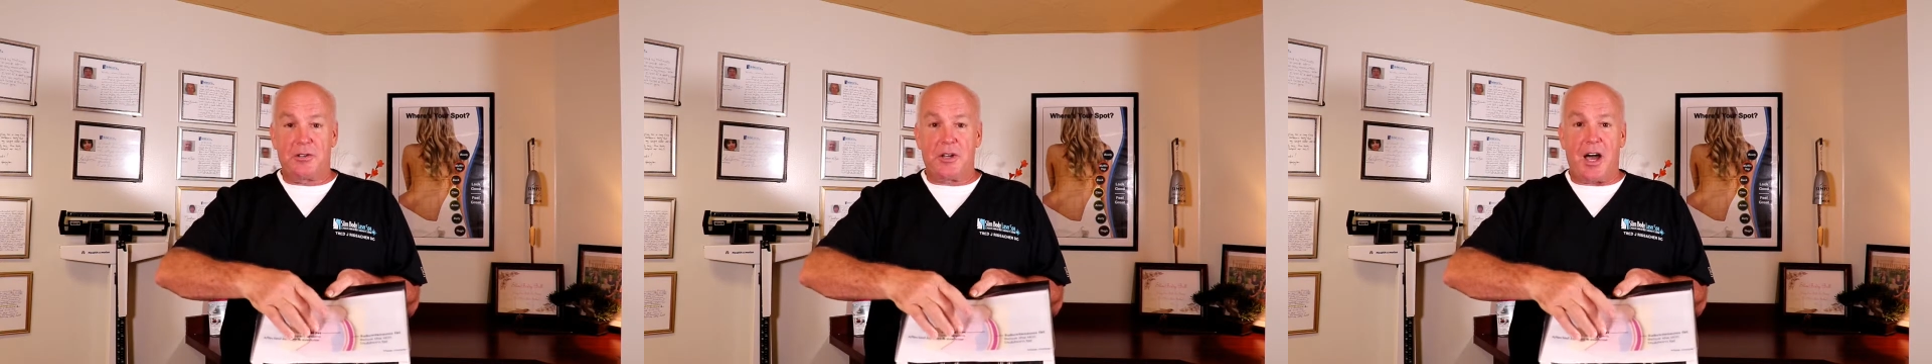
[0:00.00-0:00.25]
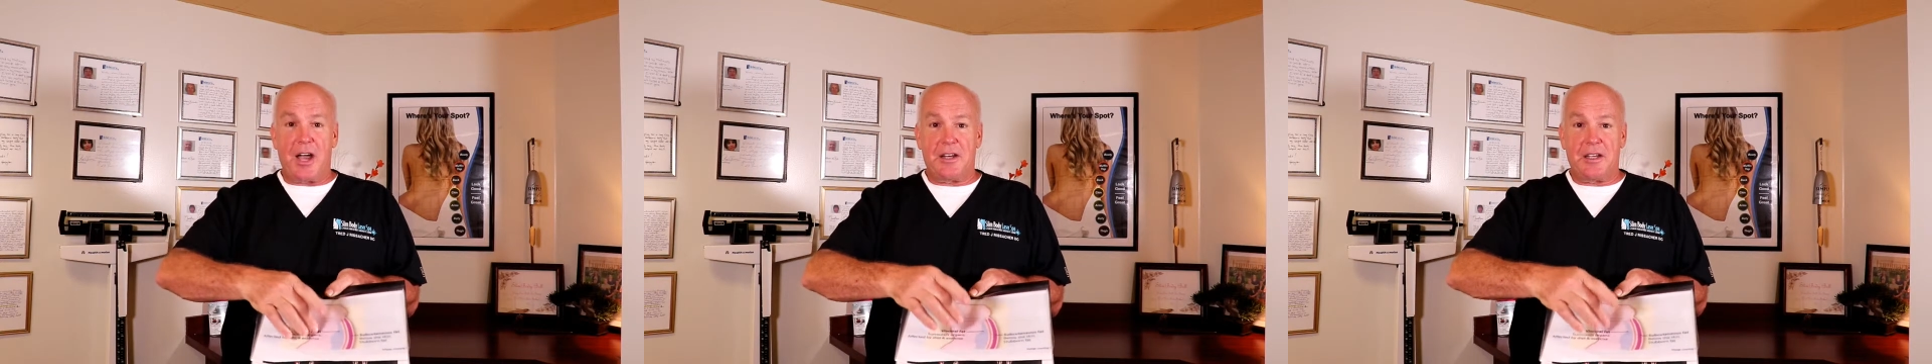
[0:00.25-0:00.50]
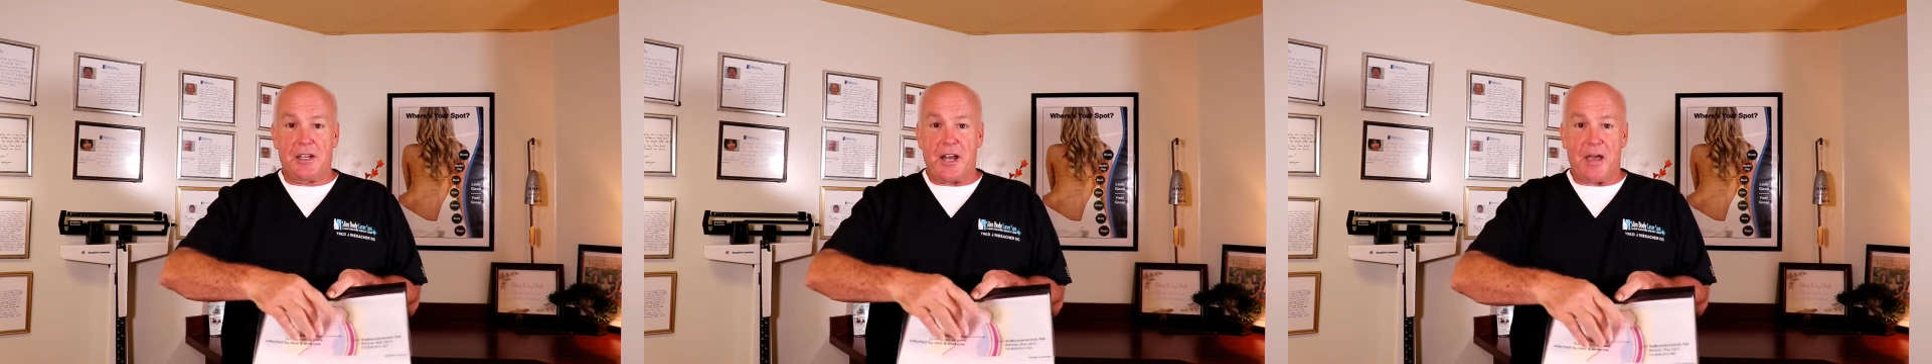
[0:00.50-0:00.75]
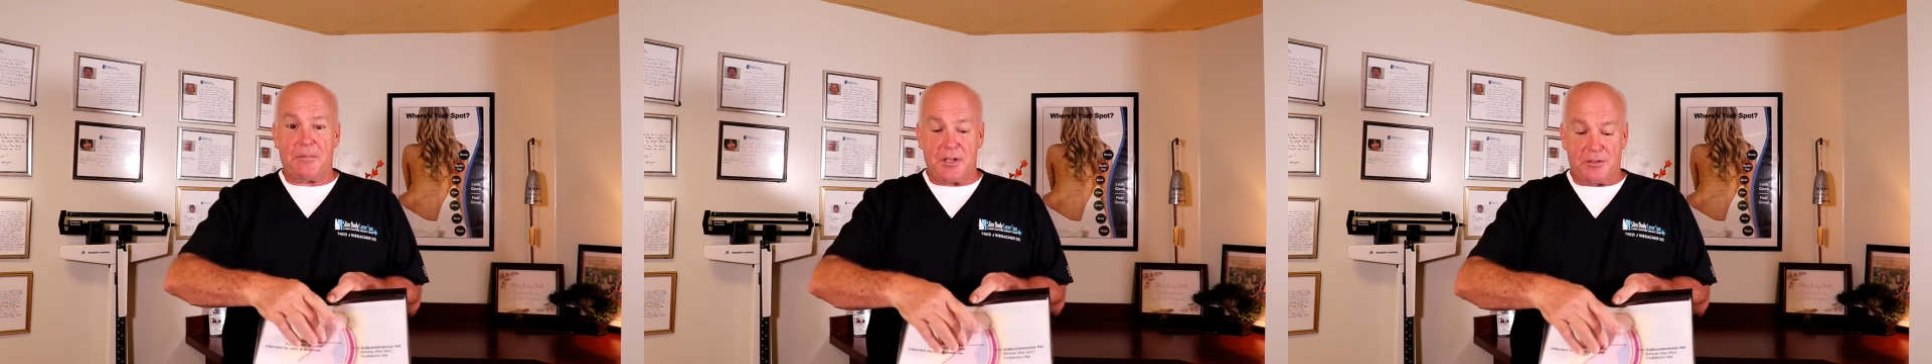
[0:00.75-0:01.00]
dieting. It
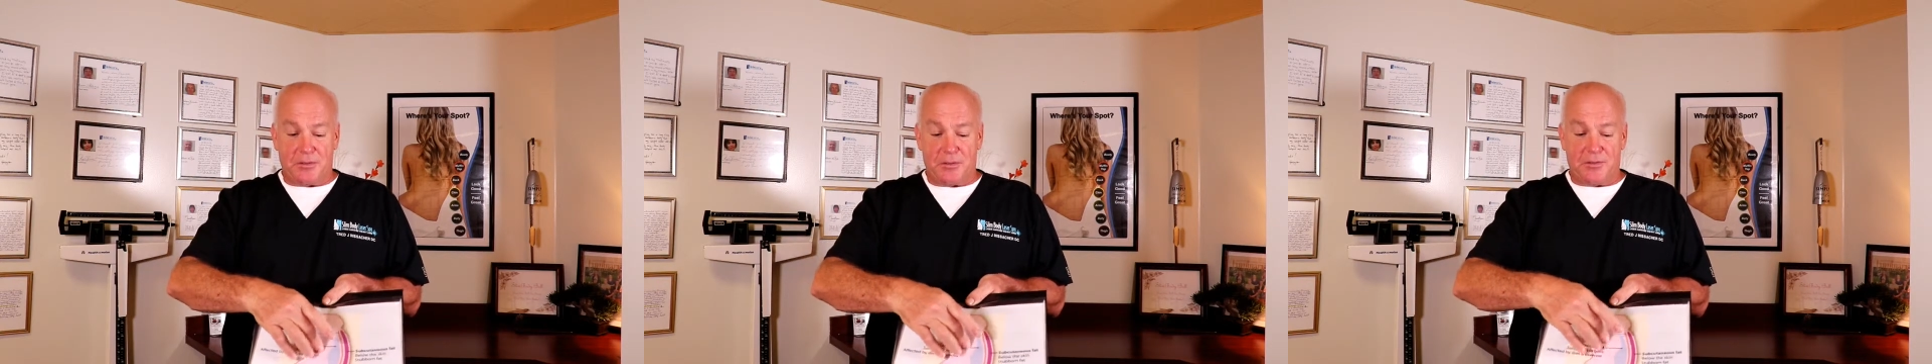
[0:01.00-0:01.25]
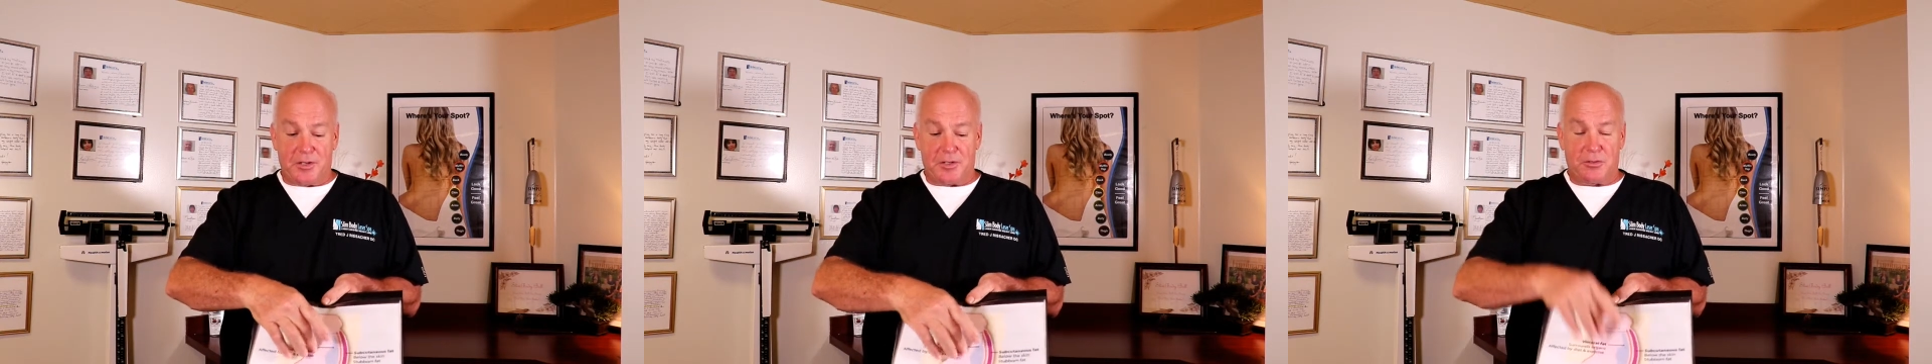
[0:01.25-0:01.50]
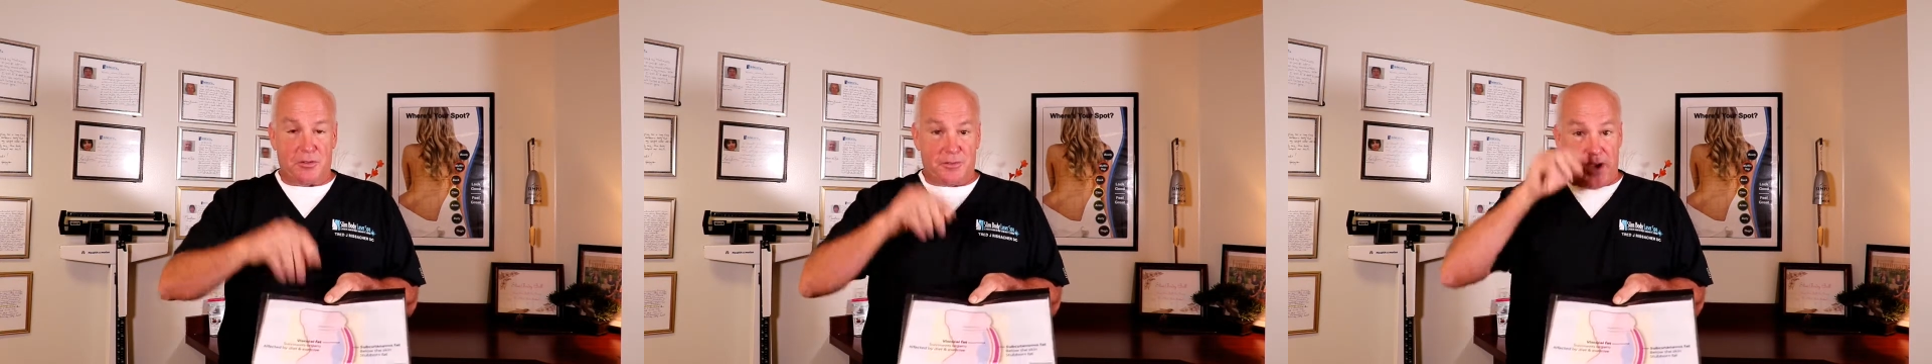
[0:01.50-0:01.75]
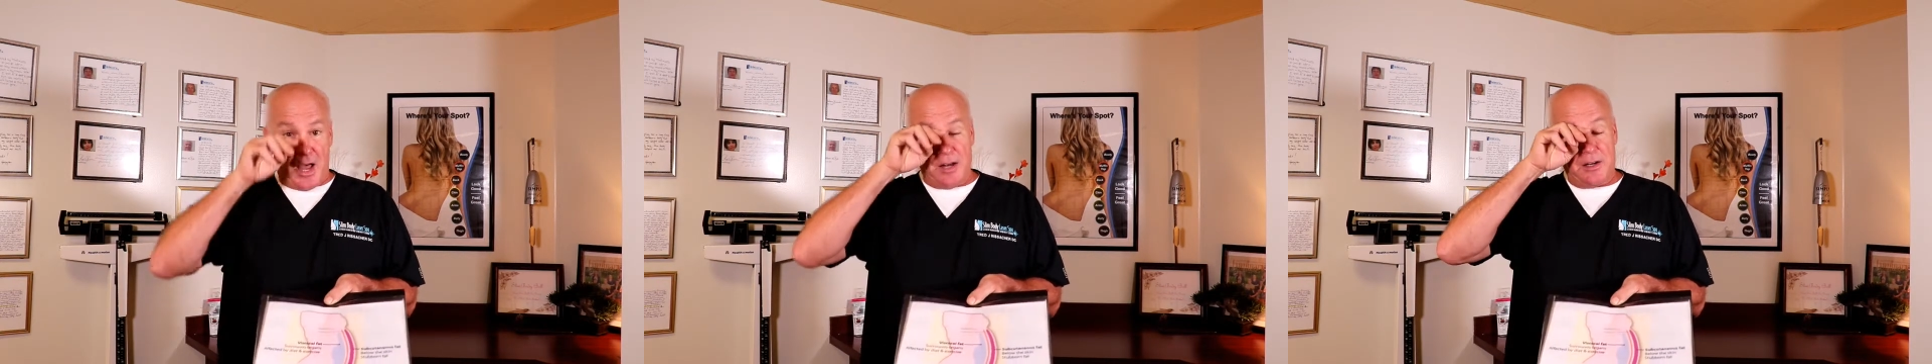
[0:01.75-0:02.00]
happens from the visceral
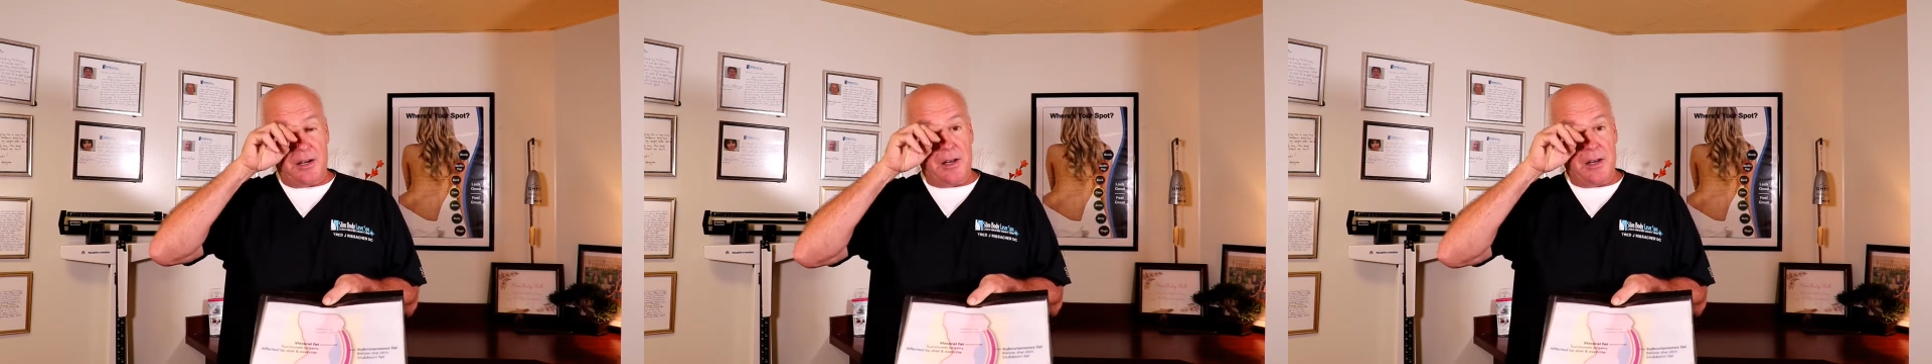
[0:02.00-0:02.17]
fat.